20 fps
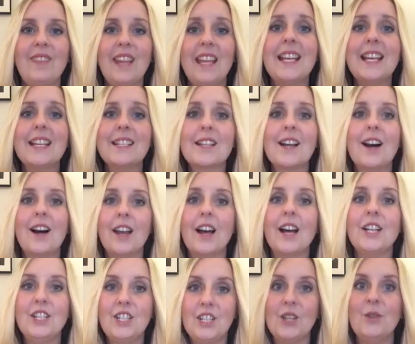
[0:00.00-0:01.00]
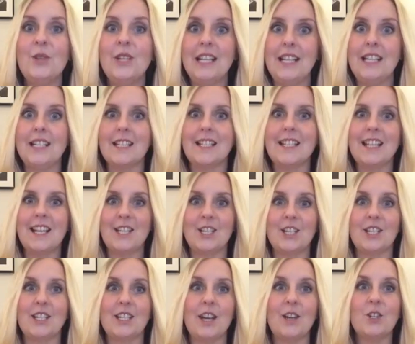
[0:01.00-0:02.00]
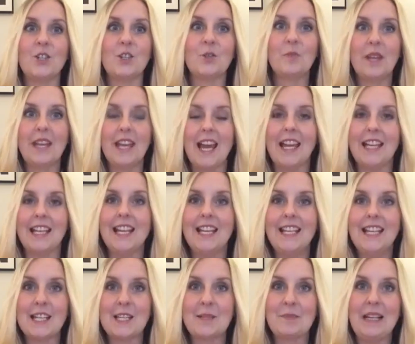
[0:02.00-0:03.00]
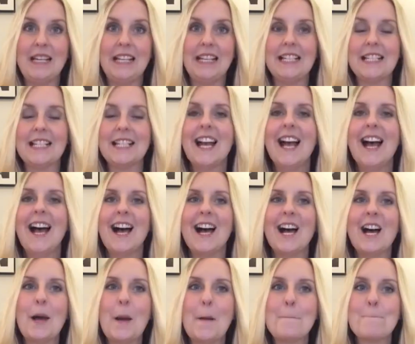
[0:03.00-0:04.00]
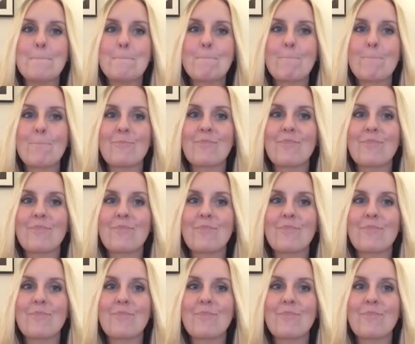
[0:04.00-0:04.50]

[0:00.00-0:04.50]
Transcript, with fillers: yes, Carla, I do need a stitching social PA. Yes, please. Um,